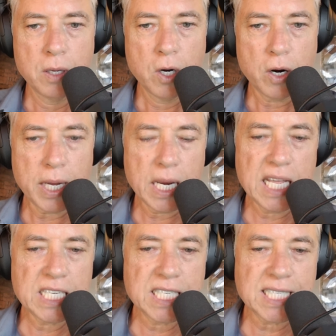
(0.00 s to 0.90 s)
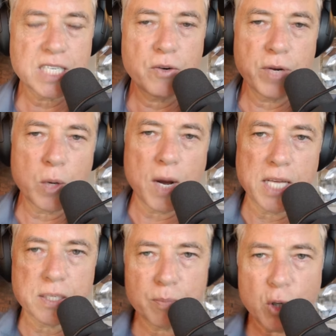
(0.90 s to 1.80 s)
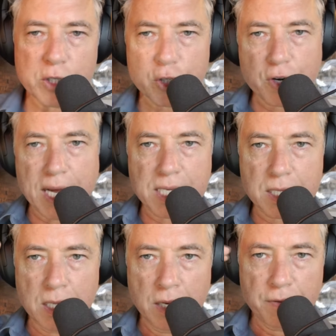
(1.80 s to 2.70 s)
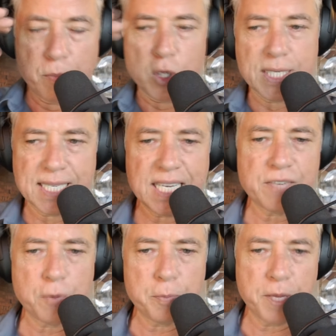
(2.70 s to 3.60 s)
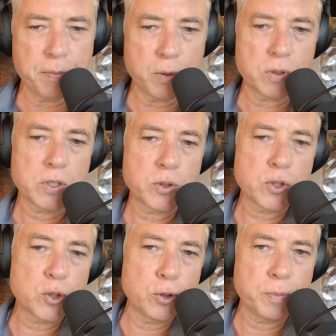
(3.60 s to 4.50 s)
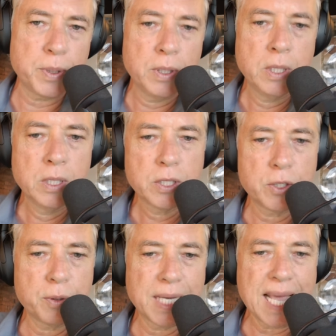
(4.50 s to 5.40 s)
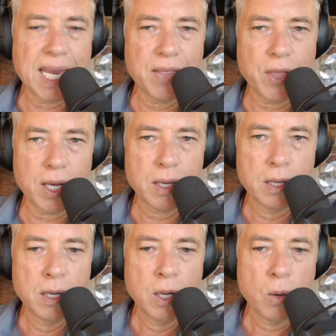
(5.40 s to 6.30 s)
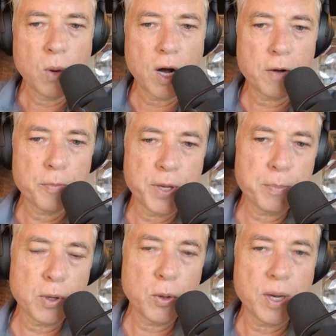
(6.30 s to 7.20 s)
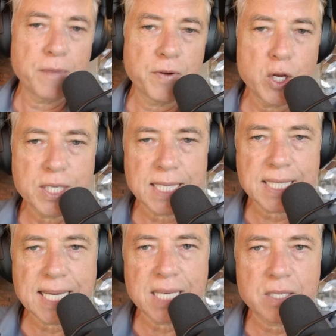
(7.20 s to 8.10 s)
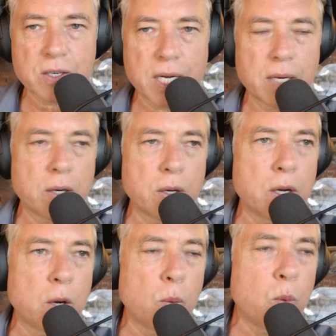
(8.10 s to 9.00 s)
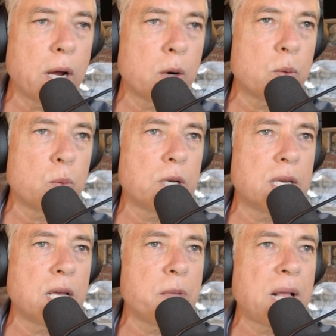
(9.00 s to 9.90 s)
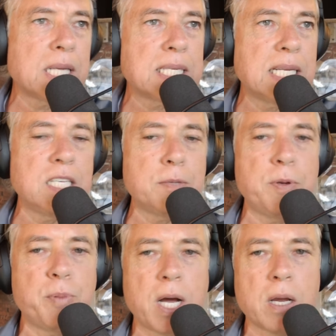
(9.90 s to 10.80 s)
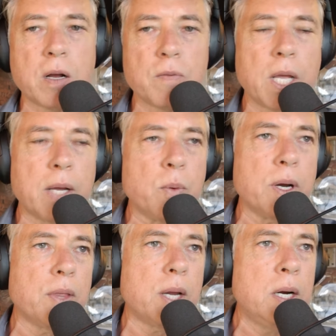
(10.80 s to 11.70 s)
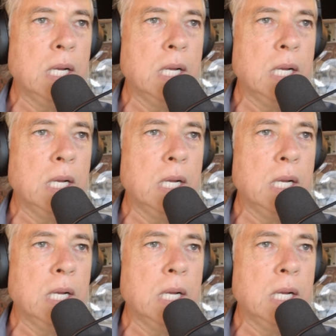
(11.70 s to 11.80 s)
Right, it just requires more stress for more successful people to stoop to doing anything. While people who have no success, right, what would Palestinians be proud of? Like, what are their